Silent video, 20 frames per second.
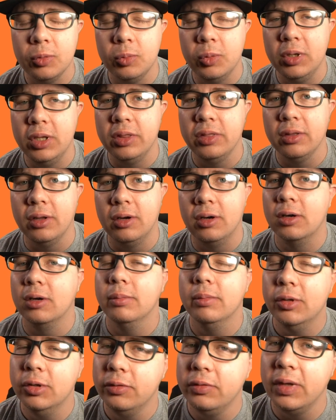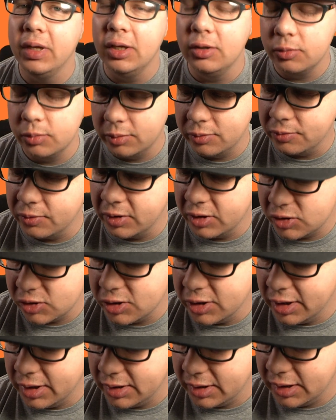with our move gauge
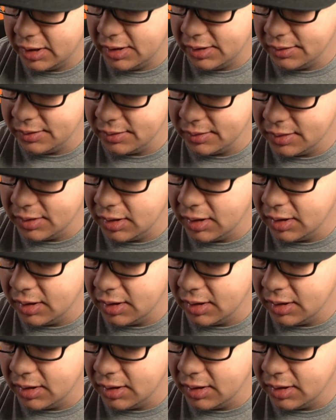refresh not getting...